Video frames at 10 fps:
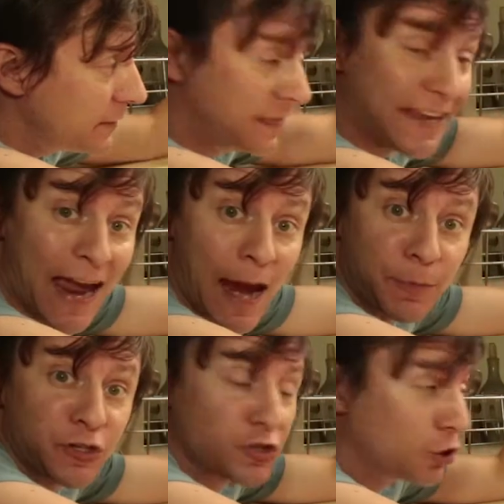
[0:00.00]
the
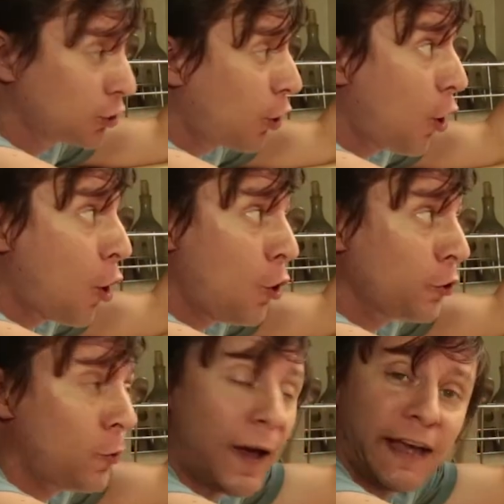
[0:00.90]
aperture all
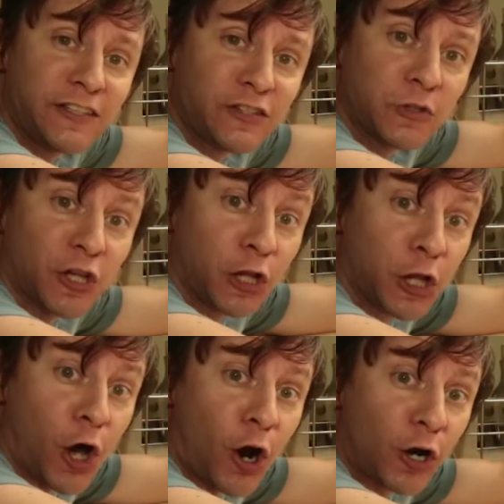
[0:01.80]
the way, so it's a
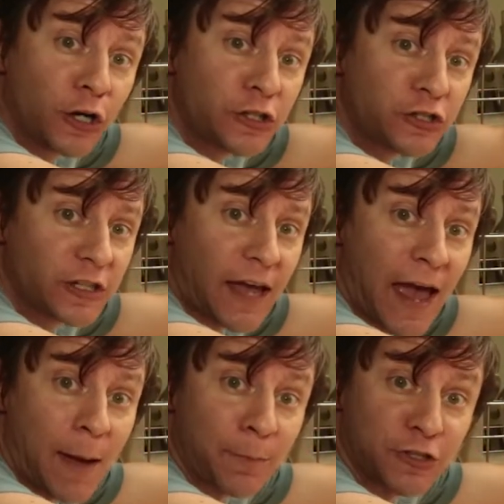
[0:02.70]
large
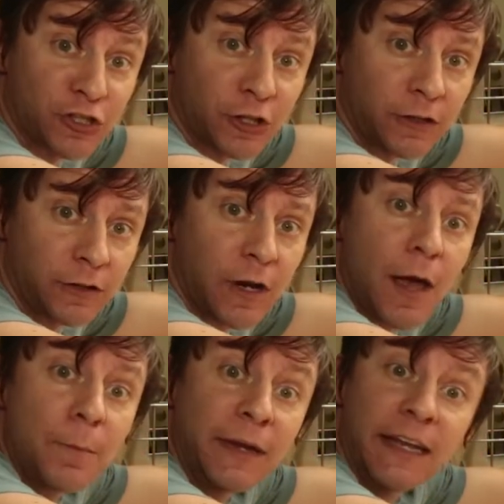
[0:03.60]
aperture,
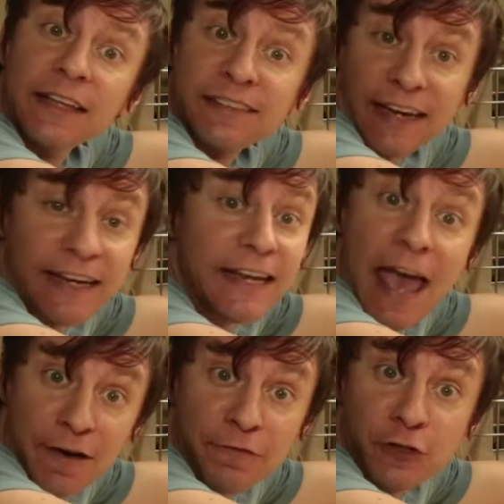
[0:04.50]
meaning it's like an
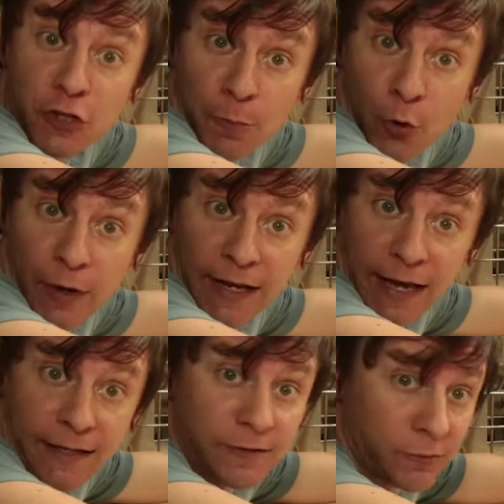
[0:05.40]

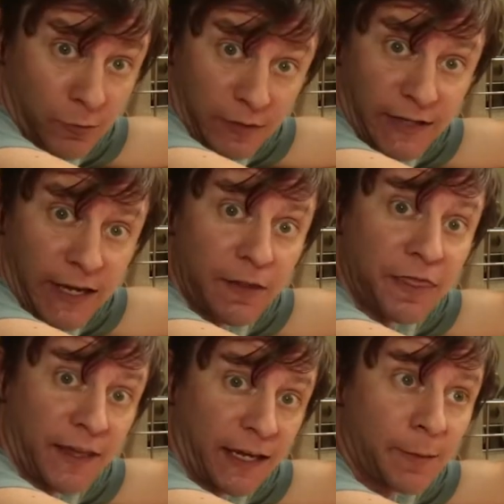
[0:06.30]
f/2.8, once again
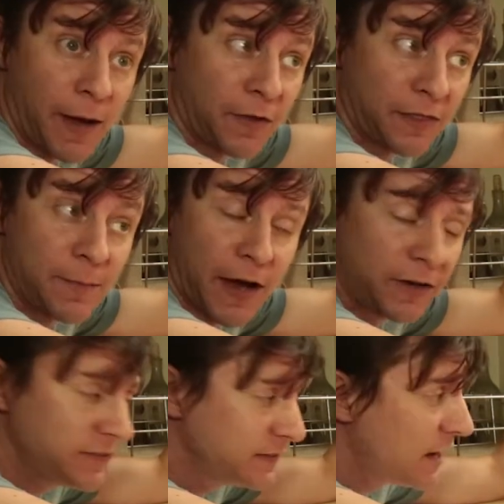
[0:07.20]
thinking about the
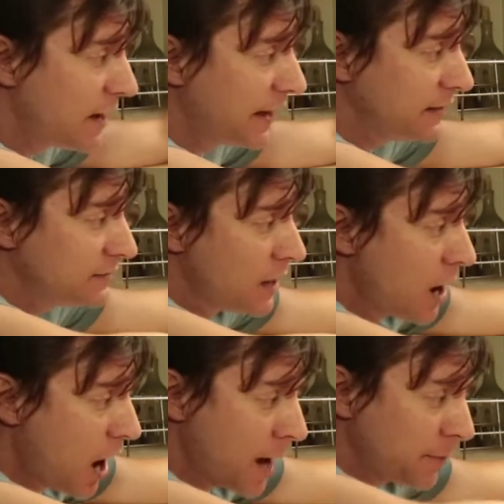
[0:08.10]
amount of size,
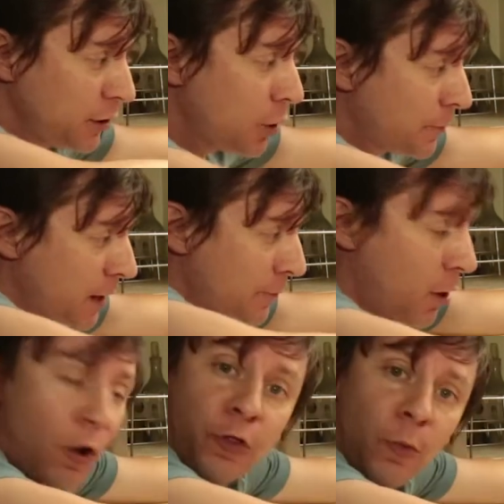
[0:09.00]
I'm going to open up
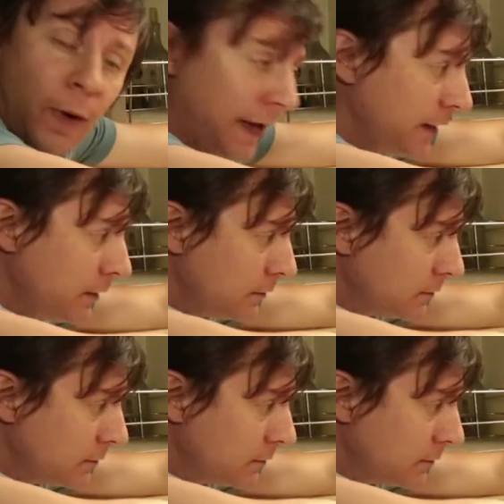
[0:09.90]
all the way.